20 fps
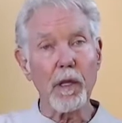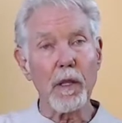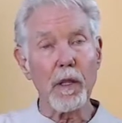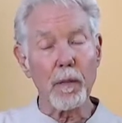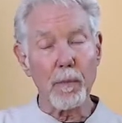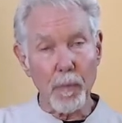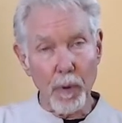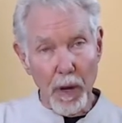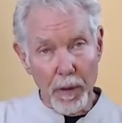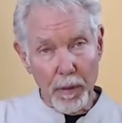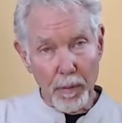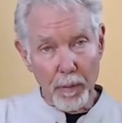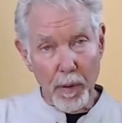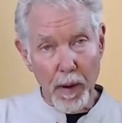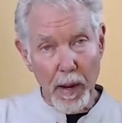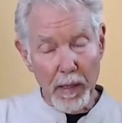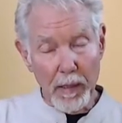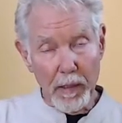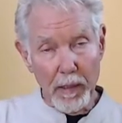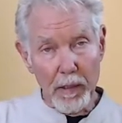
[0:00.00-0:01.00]
the breath
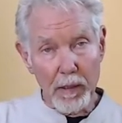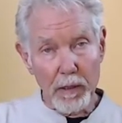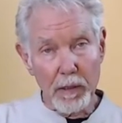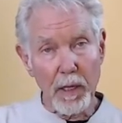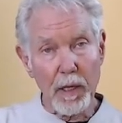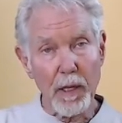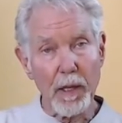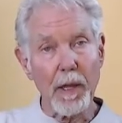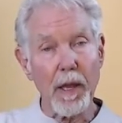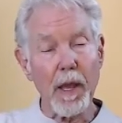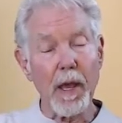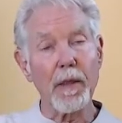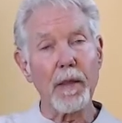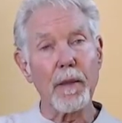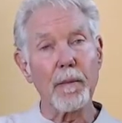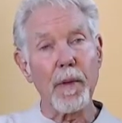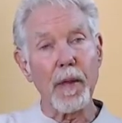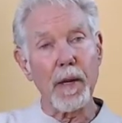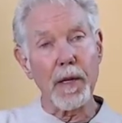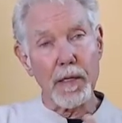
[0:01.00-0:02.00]
practice, and
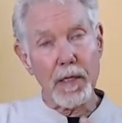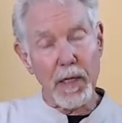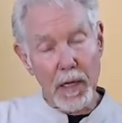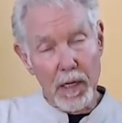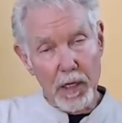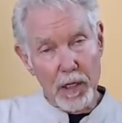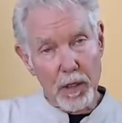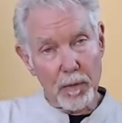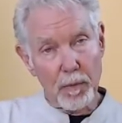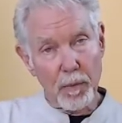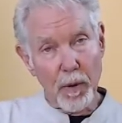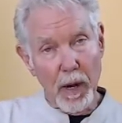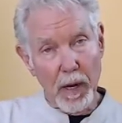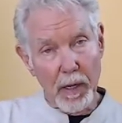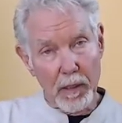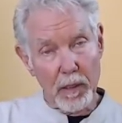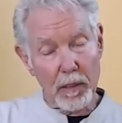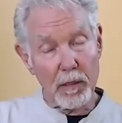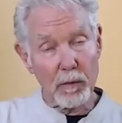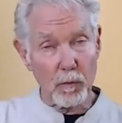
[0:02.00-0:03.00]
the meditation
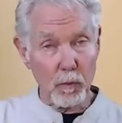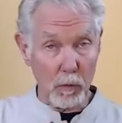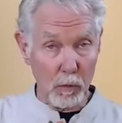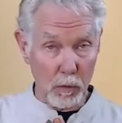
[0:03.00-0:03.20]
practice,